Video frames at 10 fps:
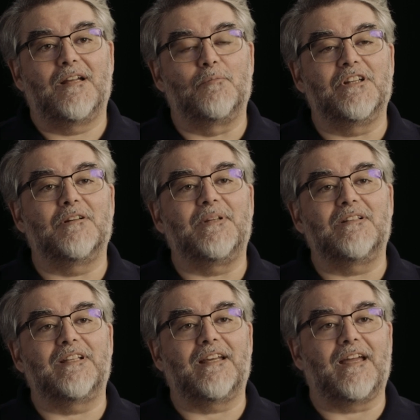and we're
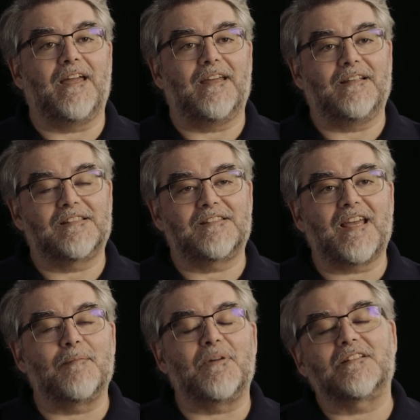building a
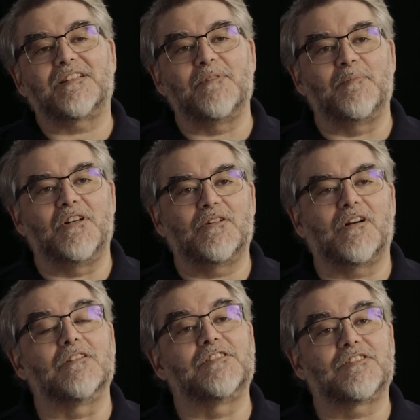sandbox M M O
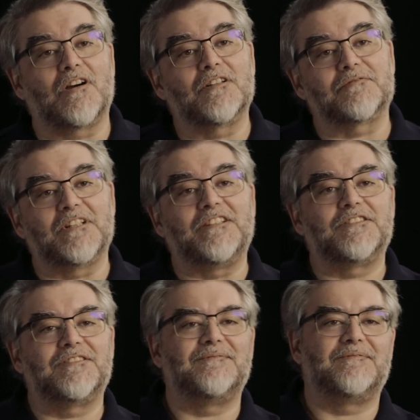called Stars
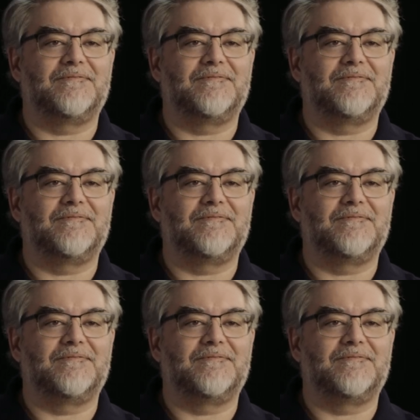Reach.